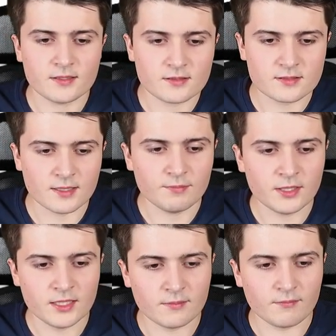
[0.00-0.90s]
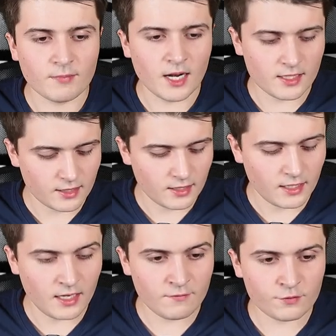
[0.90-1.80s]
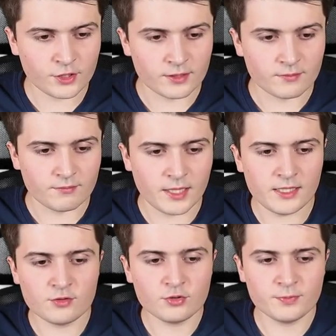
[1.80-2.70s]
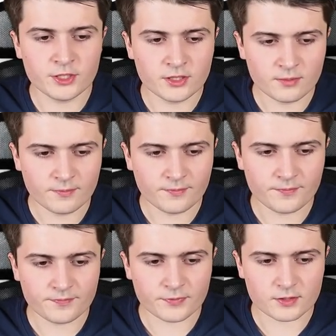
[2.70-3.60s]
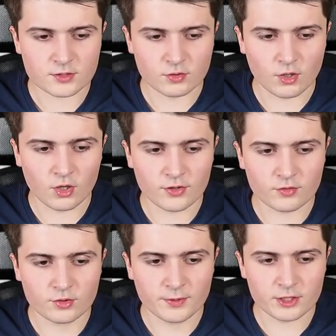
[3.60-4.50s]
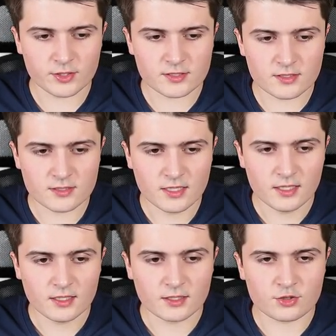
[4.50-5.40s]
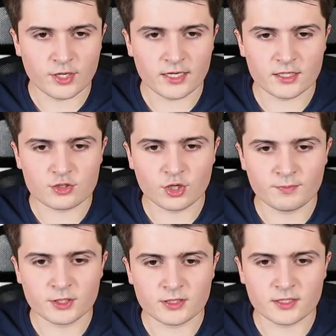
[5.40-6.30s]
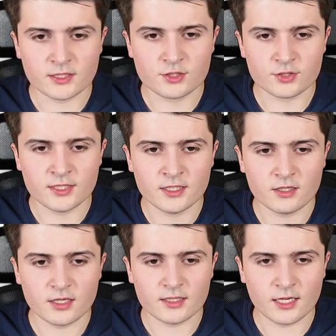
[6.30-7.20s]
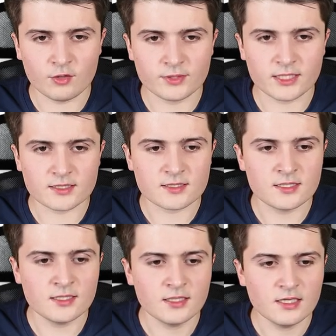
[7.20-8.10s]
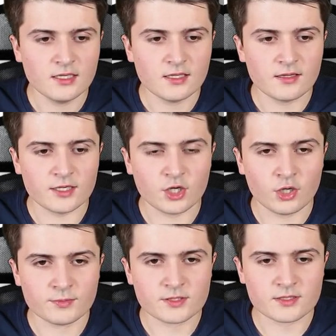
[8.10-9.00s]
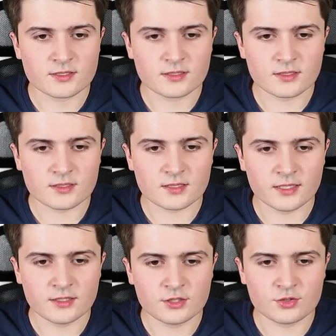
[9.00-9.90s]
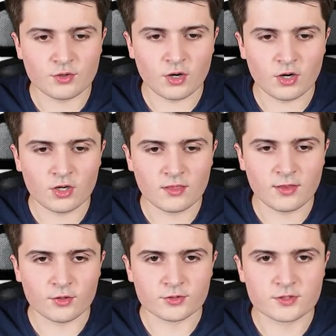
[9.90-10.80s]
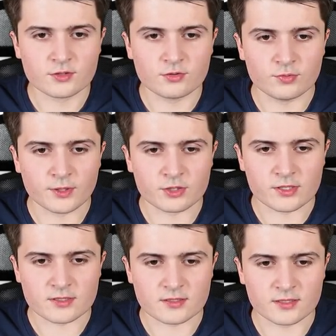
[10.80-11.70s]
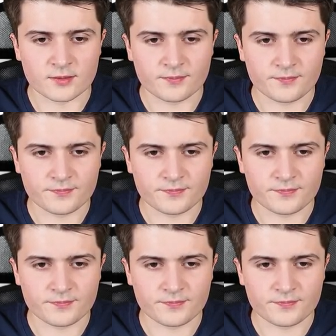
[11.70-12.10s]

Simply mark every main group here, so all the group addresses, drag and drop it into here, and now we can see that Home Assistant is linked to all those group addresses here.